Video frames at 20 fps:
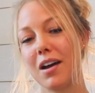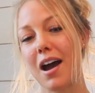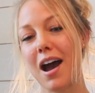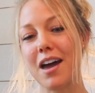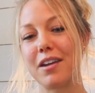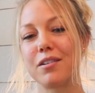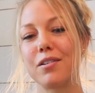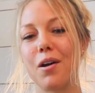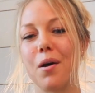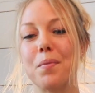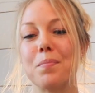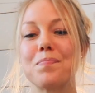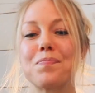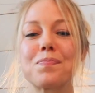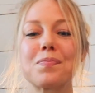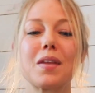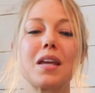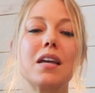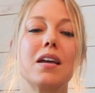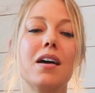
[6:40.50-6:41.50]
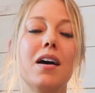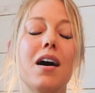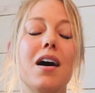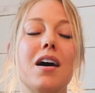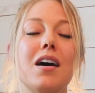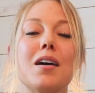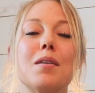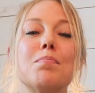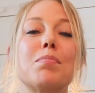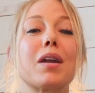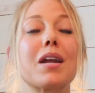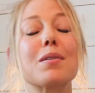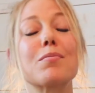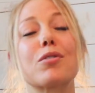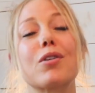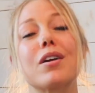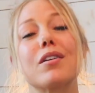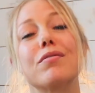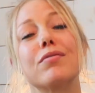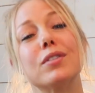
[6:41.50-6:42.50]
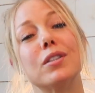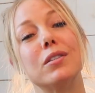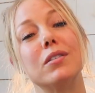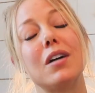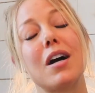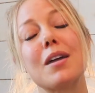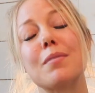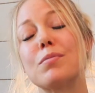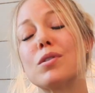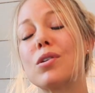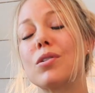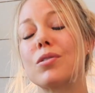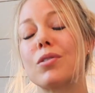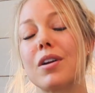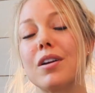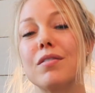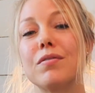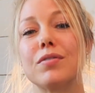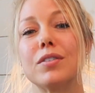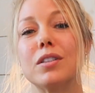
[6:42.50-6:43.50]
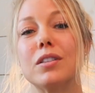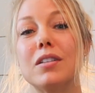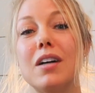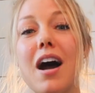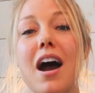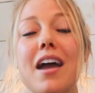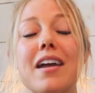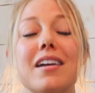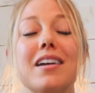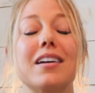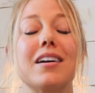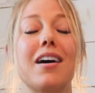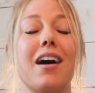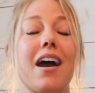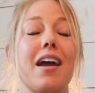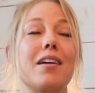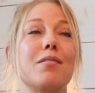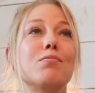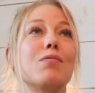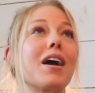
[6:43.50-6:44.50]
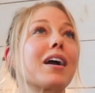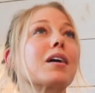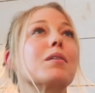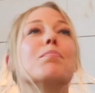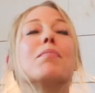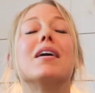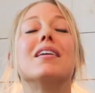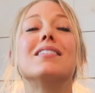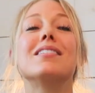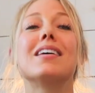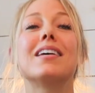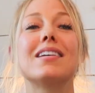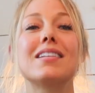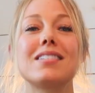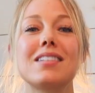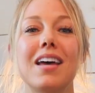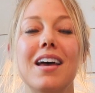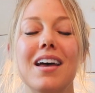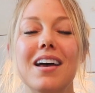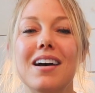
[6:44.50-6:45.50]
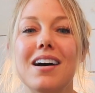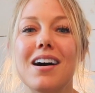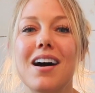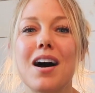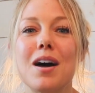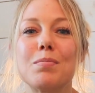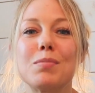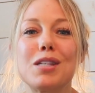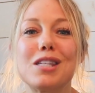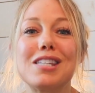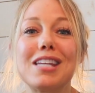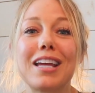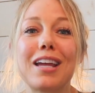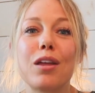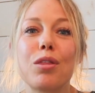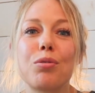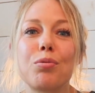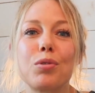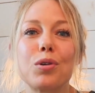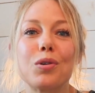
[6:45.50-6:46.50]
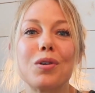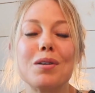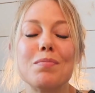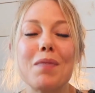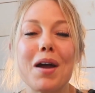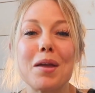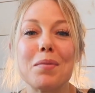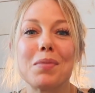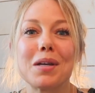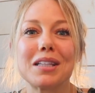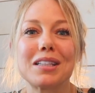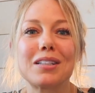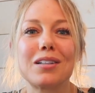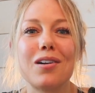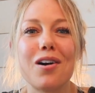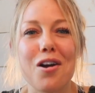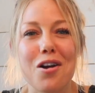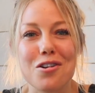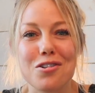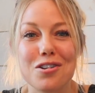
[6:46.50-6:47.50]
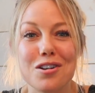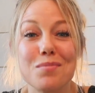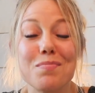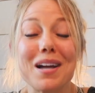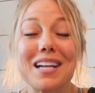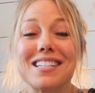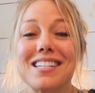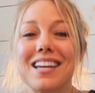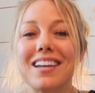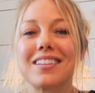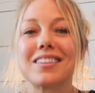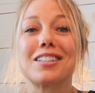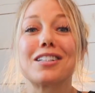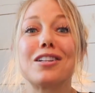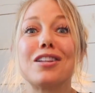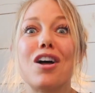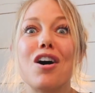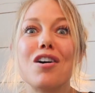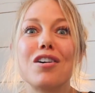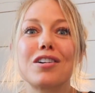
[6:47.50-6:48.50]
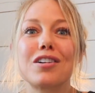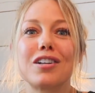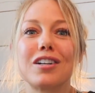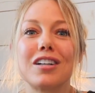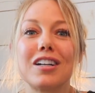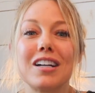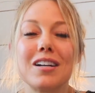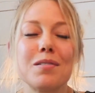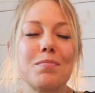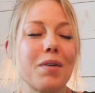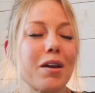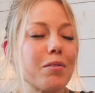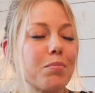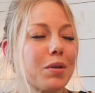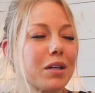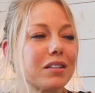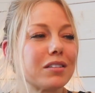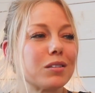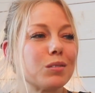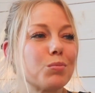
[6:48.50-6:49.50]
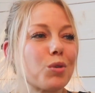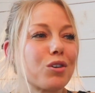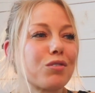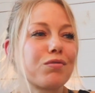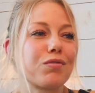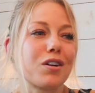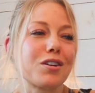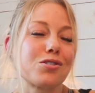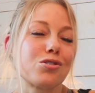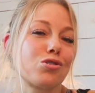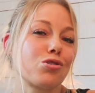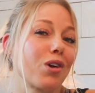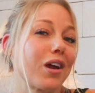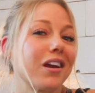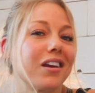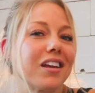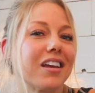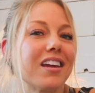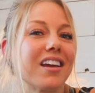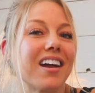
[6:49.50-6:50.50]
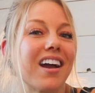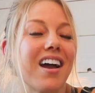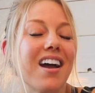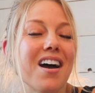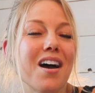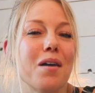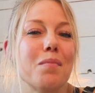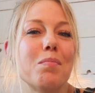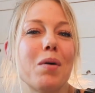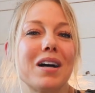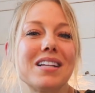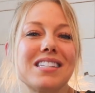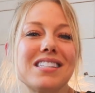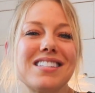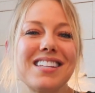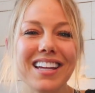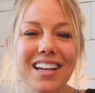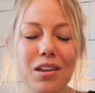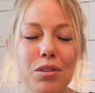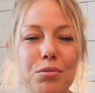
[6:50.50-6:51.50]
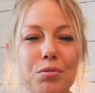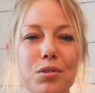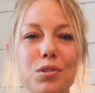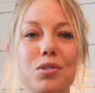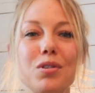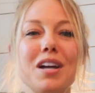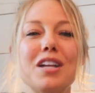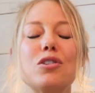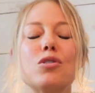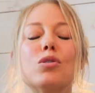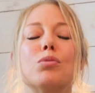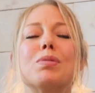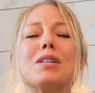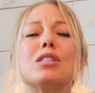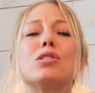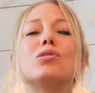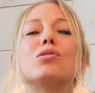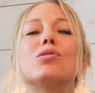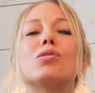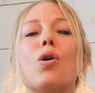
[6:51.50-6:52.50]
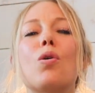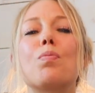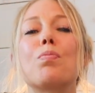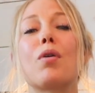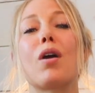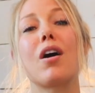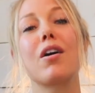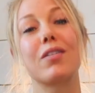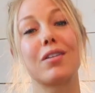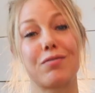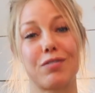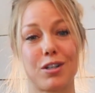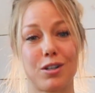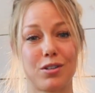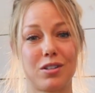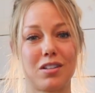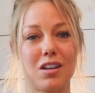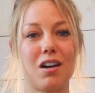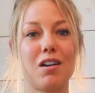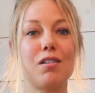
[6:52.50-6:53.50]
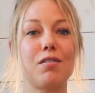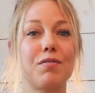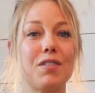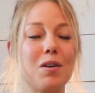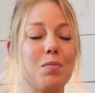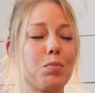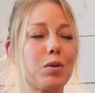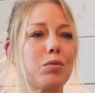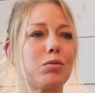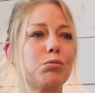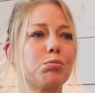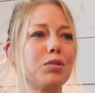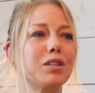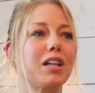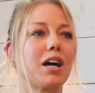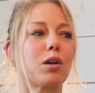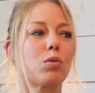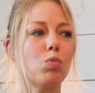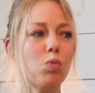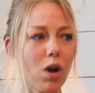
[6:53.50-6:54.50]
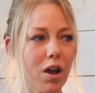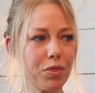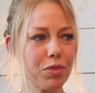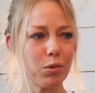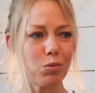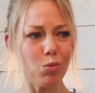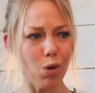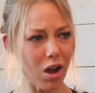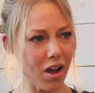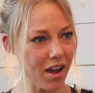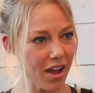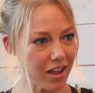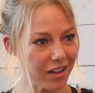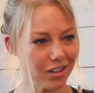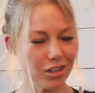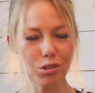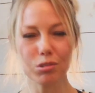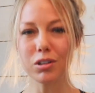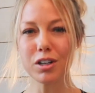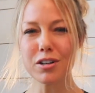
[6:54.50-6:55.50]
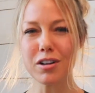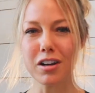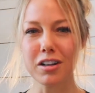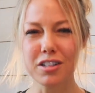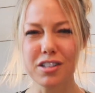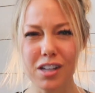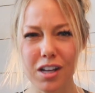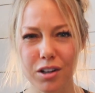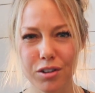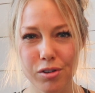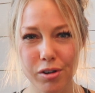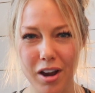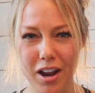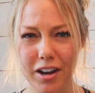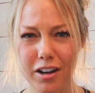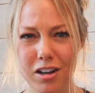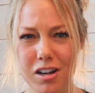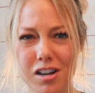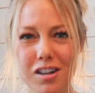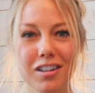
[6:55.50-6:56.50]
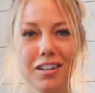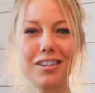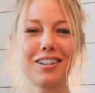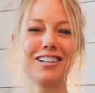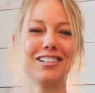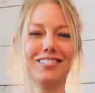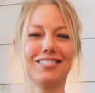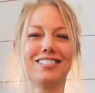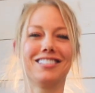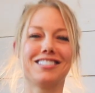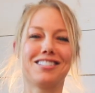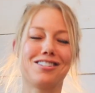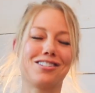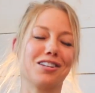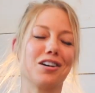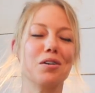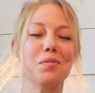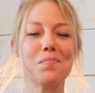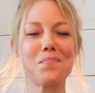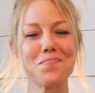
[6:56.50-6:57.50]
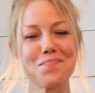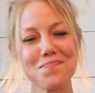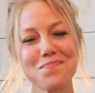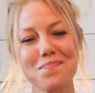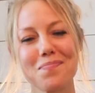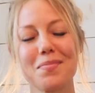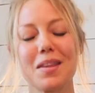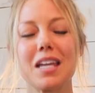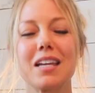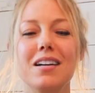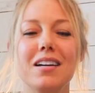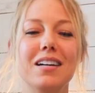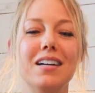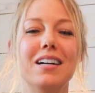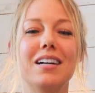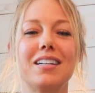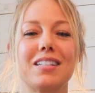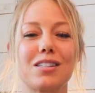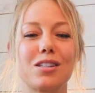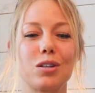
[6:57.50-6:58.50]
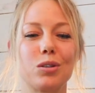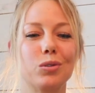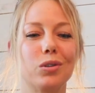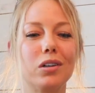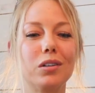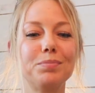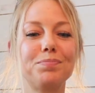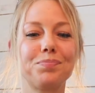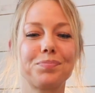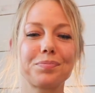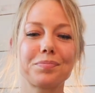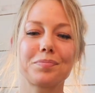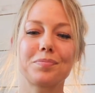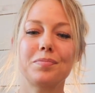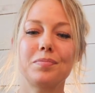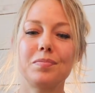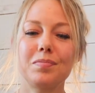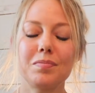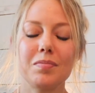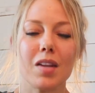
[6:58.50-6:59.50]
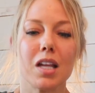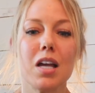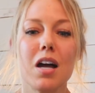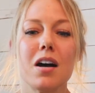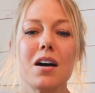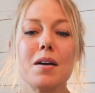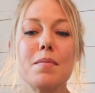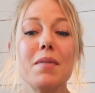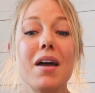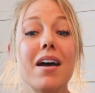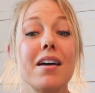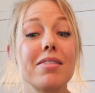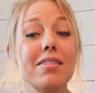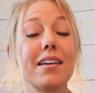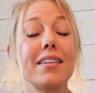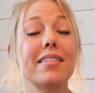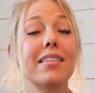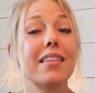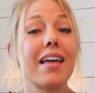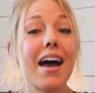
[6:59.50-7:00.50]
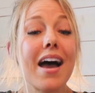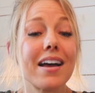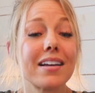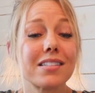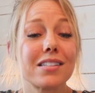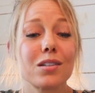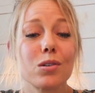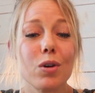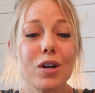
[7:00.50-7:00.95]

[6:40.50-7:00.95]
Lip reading: I don't know. But I'm grateful. I'm so grateful. I recommend it. Stick it through. It might be a little harder. It might take a little longer. It might be a little more frustrating, but stick it through and you will be so proud of yourself. And people will be like, what the what? You learned on a tail dragger? So it's cool. And then last